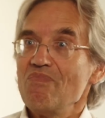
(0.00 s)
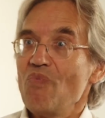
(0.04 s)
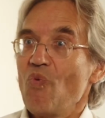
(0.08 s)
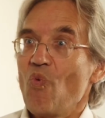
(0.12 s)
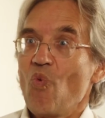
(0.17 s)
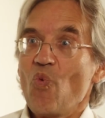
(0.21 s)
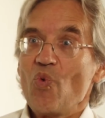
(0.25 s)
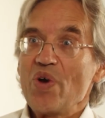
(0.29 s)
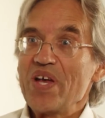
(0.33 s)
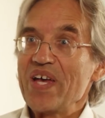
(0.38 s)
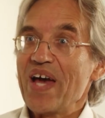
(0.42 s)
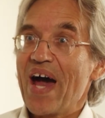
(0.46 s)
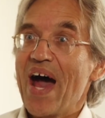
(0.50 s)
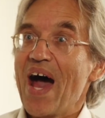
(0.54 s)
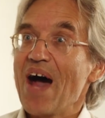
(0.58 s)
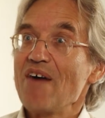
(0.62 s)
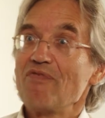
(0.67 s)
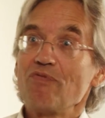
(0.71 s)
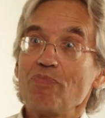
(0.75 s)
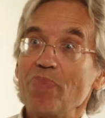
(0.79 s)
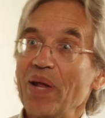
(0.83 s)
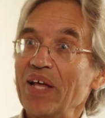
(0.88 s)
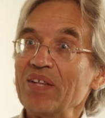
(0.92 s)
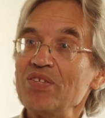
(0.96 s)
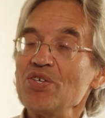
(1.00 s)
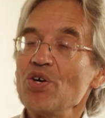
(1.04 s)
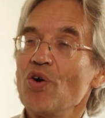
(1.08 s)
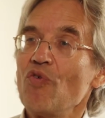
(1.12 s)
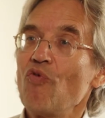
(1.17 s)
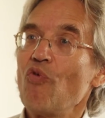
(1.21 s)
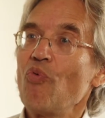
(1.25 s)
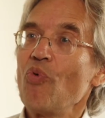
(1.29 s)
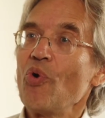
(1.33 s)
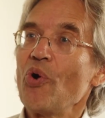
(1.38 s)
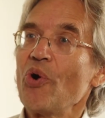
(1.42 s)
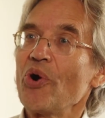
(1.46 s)
we have plenty
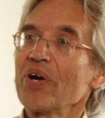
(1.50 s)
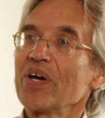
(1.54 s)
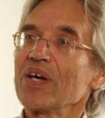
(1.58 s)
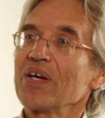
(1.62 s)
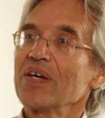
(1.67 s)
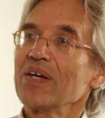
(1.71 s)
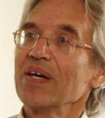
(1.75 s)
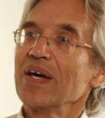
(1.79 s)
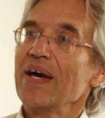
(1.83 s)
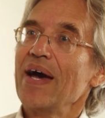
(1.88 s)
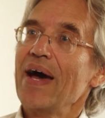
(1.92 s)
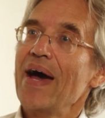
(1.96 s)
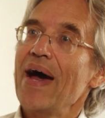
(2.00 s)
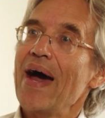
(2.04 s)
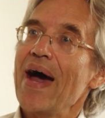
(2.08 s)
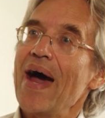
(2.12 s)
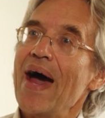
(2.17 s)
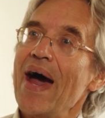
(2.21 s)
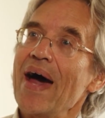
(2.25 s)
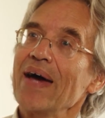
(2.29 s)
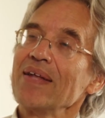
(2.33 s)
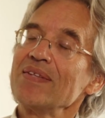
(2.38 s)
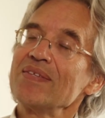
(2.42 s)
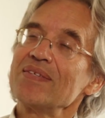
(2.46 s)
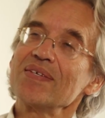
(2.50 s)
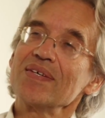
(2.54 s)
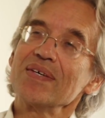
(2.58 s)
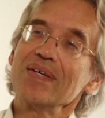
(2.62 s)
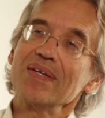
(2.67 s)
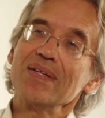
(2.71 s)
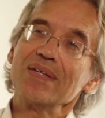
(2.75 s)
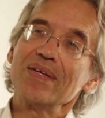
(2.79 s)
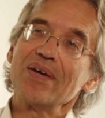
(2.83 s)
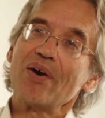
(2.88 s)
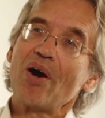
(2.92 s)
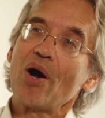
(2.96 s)
of work and
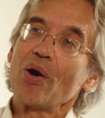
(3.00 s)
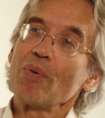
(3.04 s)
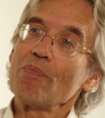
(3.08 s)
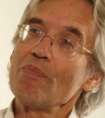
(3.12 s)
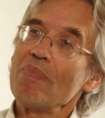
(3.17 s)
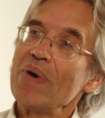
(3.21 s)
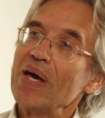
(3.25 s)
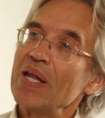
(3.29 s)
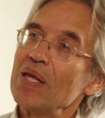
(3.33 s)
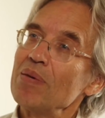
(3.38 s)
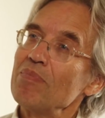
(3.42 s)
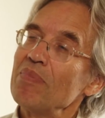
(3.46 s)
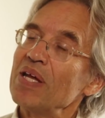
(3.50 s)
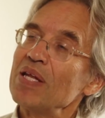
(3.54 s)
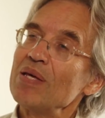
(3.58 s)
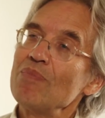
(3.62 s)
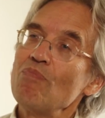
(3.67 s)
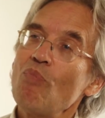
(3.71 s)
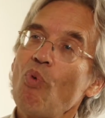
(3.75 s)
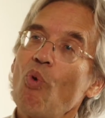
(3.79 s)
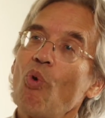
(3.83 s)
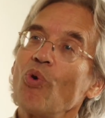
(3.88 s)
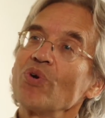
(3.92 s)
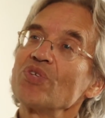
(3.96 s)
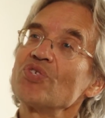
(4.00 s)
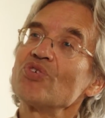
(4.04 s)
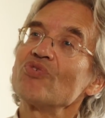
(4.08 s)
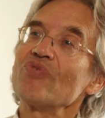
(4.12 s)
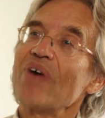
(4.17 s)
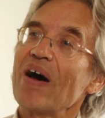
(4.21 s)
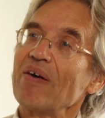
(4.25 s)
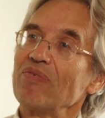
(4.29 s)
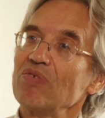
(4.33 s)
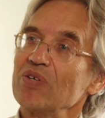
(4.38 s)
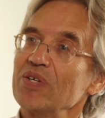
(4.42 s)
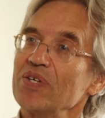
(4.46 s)
there are many, many more
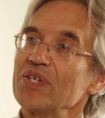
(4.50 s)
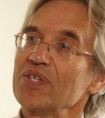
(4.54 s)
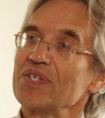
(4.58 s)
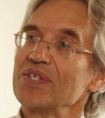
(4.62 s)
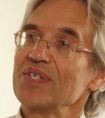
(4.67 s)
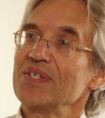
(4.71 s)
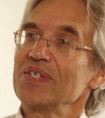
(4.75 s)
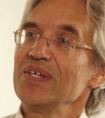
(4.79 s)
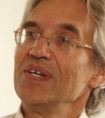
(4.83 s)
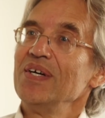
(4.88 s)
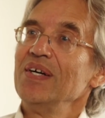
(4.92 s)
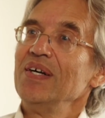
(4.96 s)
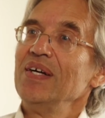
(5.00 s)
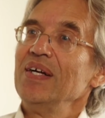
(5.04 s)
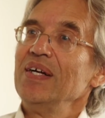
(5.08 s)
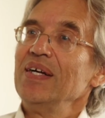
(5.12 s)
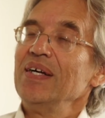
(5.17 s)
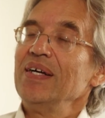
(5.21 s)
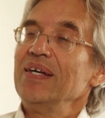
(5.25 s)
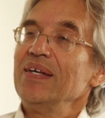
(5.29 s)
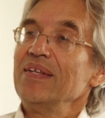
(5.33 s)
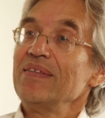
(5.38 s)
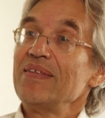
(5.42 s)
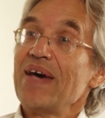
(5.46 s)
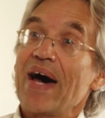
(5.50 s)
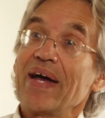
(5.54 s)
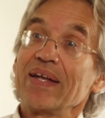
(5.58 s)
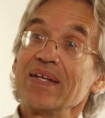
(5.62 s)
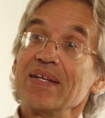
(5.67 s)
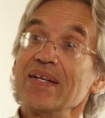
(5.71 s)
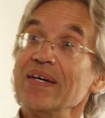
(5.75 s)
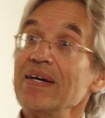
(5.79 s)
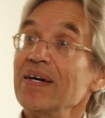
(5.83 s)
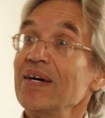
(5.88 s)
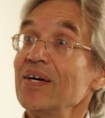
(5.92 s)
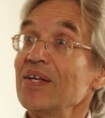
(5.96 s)
travelers
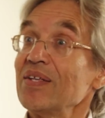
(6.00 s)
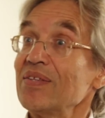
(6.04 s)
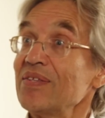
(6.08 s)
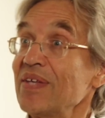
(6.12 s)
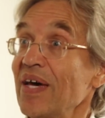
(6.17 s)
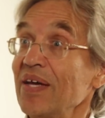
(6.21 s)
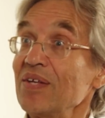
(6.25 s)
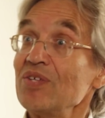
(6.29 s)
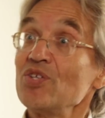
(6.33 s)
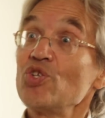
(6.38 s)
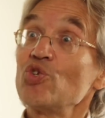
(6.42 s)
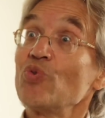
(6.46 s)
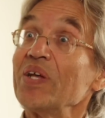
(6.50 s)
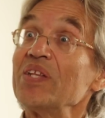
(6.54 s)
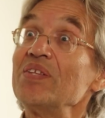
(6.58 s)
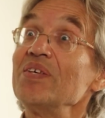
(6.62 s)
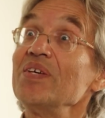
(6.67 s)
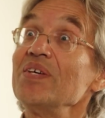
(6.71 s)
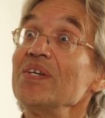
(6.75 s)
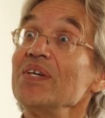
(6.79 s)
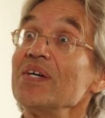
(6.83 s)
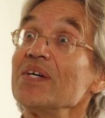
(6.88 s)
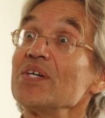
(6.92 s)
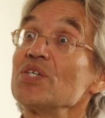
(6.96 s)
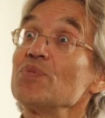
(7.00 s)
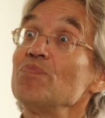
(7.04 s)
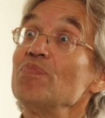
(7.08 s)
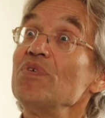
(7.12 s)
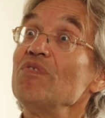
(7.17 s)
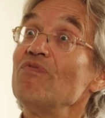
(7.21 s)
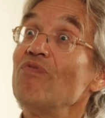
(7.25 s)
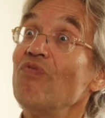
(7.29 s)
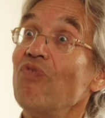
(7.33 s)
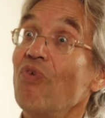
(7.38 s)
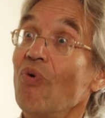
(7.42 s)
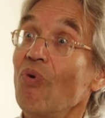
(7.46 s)
than 10, 20 years
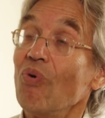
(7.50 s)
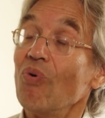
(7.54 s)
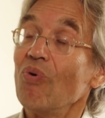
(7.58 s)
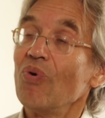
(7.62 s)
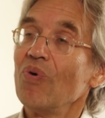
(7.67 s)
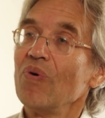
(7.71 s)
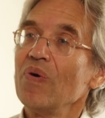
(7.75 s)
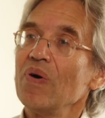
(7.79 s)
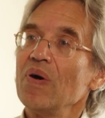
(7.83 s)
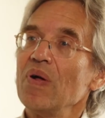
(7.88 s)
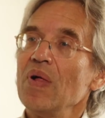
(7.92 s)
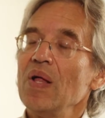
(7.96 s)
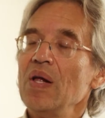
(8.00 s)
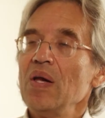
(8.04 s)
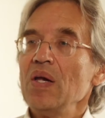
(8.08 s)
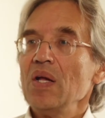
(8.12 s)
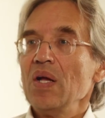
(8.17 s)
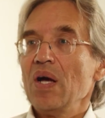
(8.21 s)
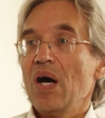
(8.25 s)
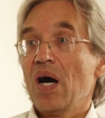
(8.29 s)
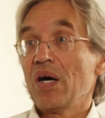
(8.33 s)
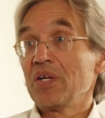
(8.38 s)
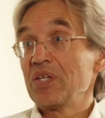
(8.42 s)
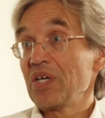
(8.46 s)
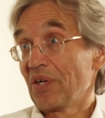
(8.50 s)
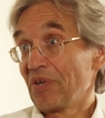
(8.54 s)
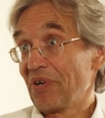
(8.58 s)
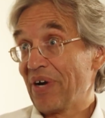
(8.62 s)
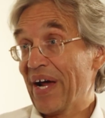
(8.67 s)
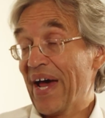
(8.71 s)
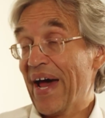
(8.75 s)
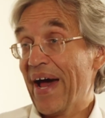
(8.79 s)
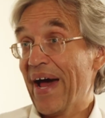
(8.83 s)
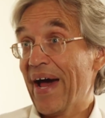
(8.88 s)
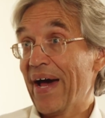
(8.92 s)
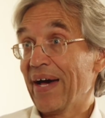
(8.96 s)
before. On the other
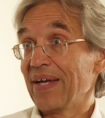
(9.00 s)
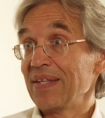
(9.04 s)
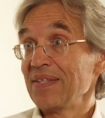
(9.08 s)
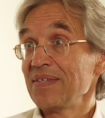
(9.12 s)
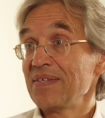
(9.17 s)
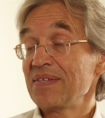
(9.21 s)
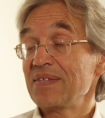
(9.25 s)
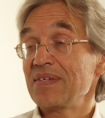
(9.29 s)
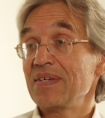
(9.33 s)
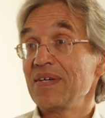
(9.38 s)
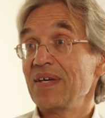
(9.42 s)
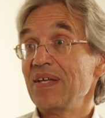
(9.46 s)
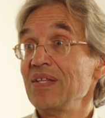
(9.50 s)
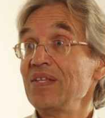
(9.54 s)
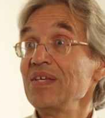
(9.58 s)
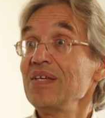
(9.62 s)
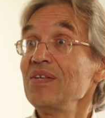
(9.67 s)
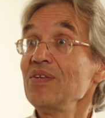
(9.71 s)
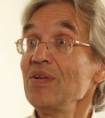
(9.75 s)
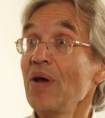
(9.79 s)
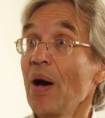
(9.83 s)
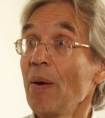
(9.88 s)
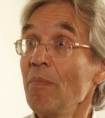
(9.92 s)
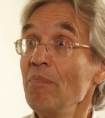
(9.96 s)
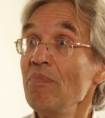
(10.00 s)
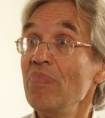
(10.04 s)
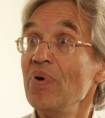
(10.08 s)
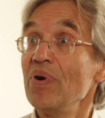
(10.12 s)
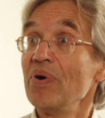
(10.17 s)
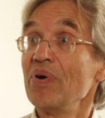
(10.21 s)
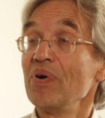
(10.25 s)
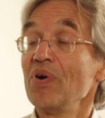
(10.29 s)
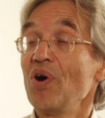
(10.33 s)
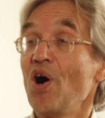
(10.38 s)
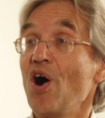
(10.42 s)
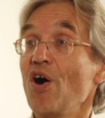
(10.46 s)
hand, the
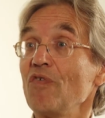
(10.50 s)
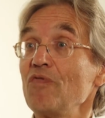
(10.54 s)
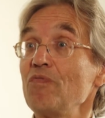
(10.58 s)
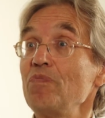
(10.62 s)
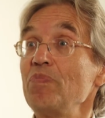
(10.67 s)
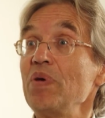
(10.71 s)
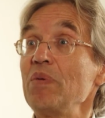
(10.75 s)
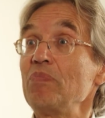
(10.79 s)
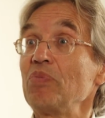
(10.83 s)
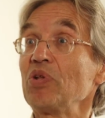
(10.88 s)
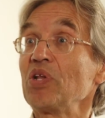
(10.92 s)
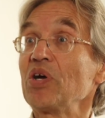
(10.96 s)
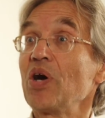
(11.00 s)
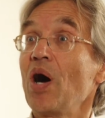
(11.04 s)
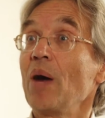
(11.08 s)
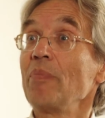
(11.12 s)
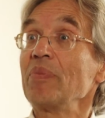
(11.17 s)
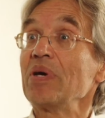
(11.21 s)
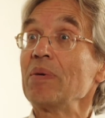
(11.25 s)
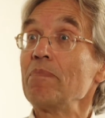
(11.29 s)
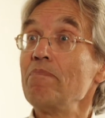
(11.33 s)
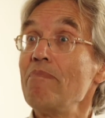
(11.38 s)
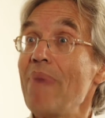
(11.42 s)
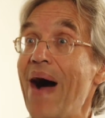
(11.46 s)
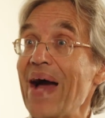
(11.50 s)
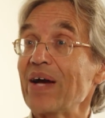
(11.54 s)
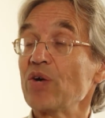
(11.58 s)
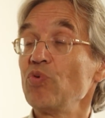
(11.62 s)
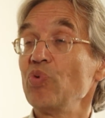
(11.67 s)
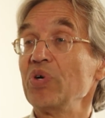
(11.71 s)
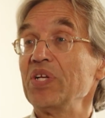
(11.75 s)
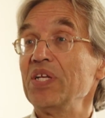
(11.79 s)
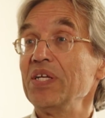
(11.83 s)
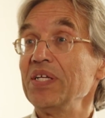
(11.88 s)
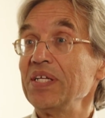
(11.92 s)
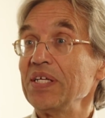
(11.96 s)
number of people coming
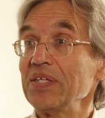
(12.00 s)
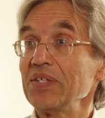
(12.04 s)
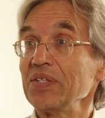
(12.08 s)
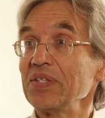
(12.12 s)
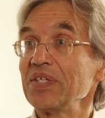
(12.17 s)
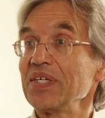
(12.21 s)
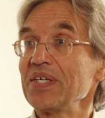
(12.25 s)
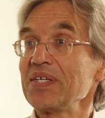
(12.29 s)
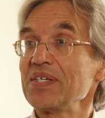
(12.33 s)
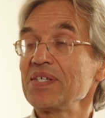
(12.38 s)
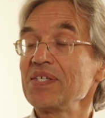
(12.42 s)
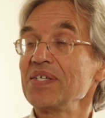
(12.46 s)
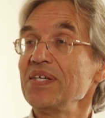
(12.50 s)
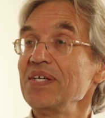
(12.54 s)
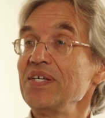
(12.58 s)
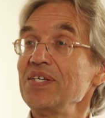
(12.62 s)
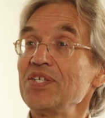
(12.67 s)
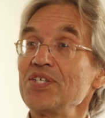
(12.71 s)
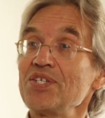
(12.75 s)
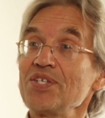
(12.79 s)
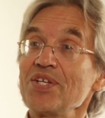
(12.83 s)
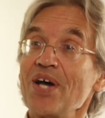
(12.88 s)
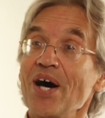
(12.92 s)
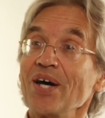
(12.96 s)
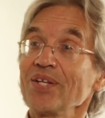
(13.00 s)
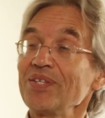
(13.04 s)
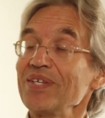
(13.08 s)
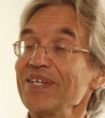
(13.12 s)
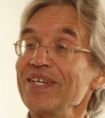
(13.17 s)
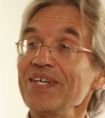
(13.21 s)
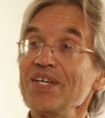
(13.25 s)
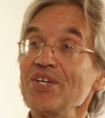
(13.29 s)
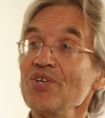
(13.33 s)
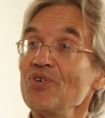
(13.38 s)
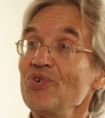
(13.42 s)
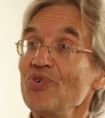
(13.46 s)
back with an illness is not
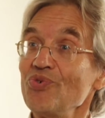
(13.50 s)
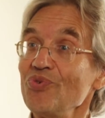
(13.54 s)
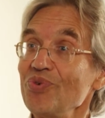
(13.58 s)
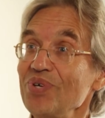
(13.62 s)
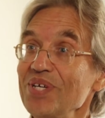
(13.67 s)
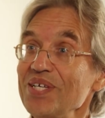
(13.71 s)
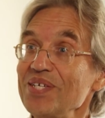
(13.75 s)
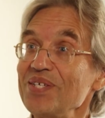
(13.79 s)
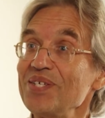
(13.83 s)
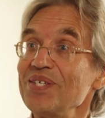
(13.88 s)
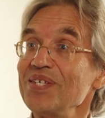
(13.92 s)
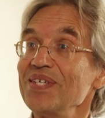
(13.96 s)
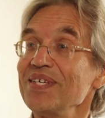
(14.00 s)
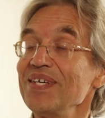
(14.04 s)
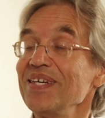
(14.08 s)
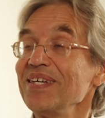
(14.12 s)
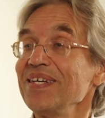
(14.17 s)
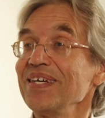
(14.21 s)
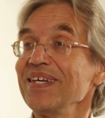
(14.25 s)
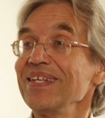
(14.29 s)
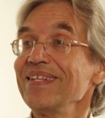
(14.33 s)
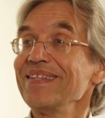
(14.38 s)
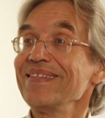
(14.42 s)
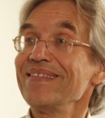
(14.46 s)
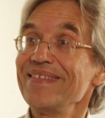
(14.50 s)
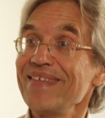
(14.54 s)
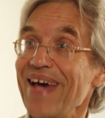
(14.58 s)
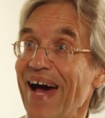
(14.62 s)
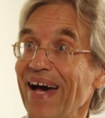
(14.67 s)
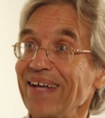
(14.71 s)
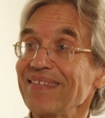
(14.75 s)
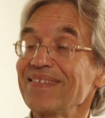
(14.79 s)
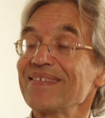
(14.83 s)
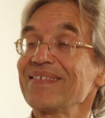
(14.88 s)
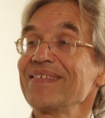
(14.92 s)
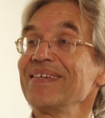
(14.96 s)
increasing
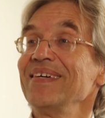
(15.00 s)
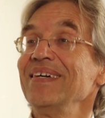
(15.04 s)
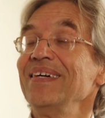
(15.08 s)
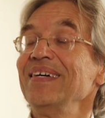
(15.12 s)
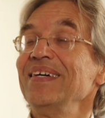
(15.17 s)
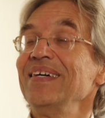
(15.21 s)
that